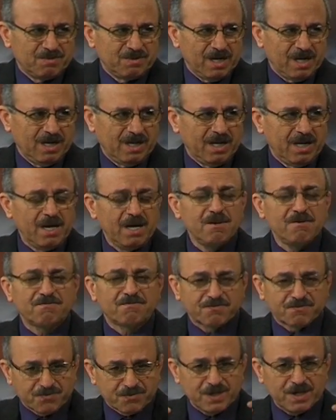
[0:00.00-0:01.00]
really. In
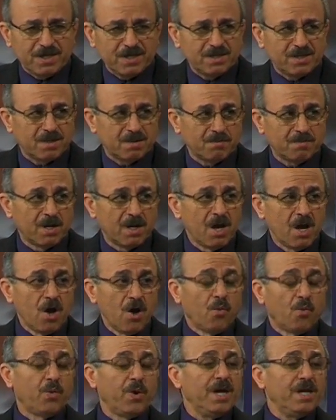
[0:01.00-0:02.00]
freedom,
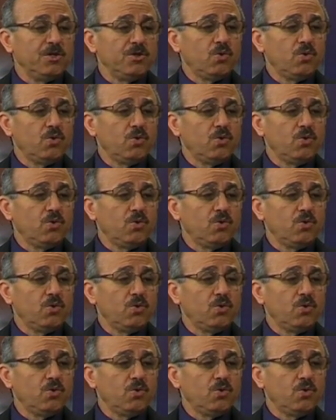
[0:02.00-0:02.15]
when